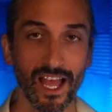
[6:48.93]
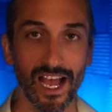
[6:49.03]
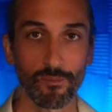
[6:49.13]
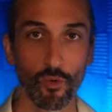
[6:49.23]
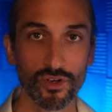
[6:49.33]

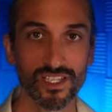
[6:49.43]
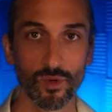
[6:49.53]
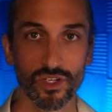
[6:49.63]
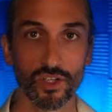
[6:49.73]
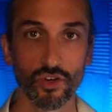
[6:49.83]
and more
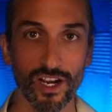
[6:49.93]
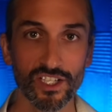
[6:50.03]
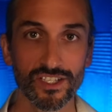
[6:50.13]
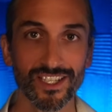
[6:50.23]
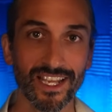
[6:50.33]
similar to the
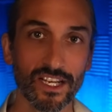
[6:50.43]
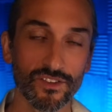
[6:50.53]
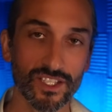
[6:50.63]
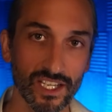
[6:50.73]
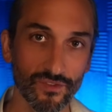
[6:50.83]
crashes at the end
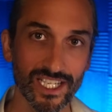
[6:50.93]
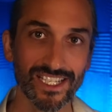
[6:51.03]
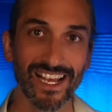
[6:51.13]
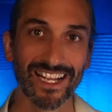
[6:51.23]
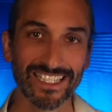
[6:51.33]
of the
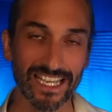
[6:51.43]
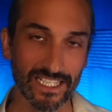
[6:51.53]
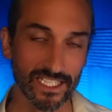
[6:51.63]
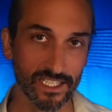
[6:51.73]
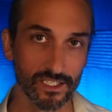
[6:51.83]
70s and the
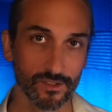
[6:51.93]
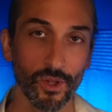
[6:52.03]
80s.